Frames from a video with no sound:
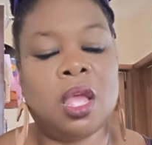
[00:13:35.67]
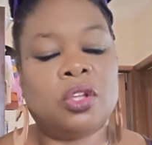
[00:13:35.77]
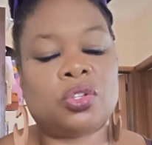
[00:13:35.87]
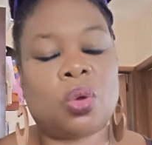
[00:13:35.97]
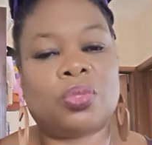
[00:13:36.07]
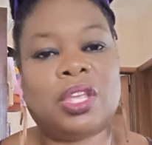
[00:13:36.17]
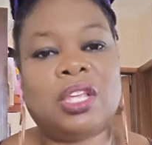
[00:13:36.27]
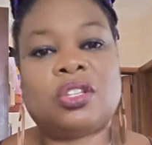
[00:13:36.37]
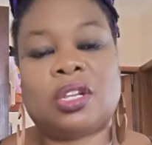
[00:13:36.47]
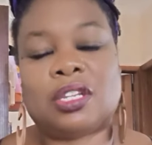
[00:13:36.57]
So
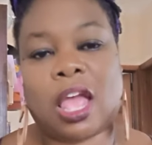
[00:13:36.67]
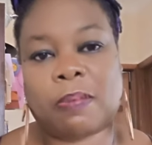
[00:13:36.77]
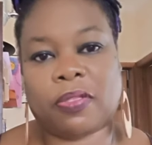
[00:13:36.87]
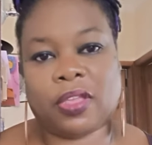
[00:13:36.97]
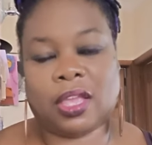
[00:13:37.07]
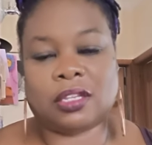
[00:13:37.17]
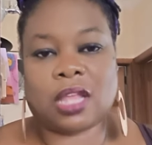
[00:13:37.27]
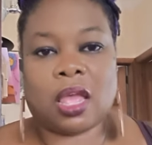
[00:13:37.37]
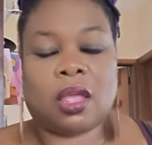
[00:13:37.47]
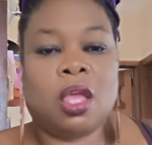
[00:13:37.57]
these are the type of things
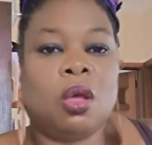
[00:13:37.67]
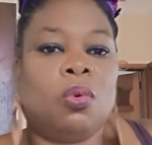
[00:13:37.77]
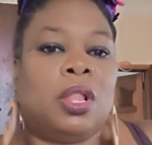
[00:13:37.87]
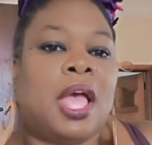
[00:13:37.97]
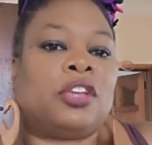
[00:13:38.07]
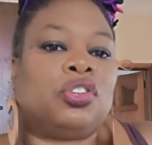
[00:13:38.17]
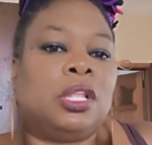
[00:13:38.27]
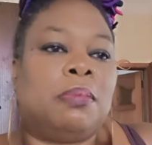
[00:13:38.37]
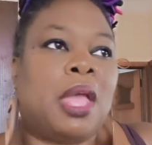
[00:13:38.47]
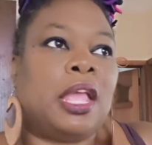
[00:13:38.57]
that will
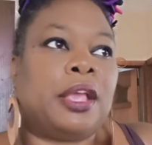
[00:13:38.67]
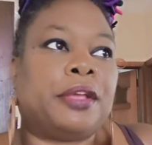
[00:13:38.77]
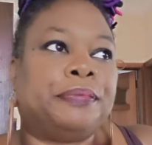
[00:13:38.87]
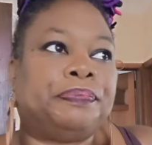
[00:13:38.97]
actually make